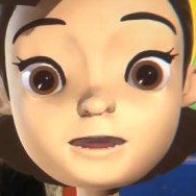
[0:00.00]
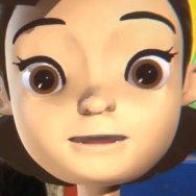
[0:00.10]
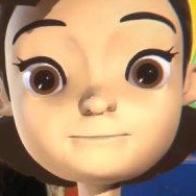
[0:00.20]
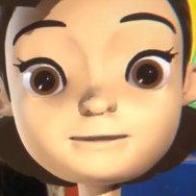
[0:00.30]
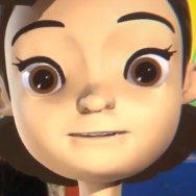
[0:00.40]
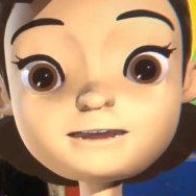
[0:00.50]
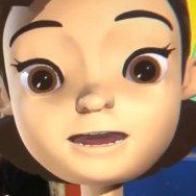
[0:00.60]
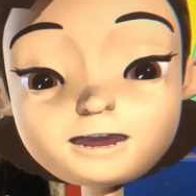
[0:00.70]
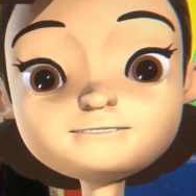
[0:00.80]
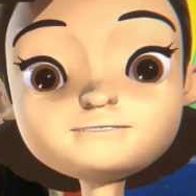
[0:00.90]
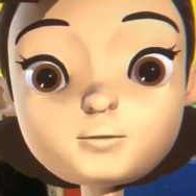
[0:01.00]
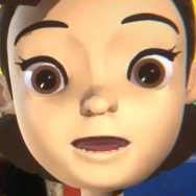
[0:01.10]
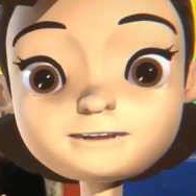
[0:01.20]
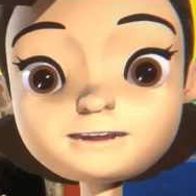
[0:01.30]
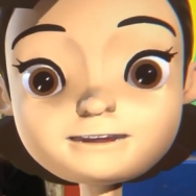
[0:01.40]
also impacts the health of
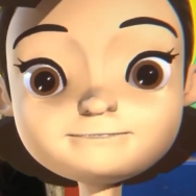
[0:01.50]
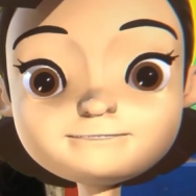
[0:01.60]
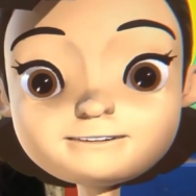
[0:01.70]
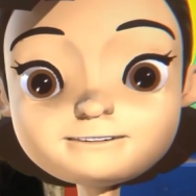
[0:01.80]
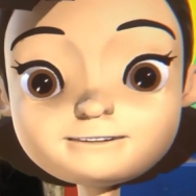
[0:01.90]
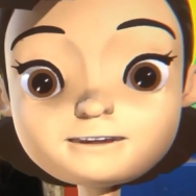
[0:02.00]
wildlife.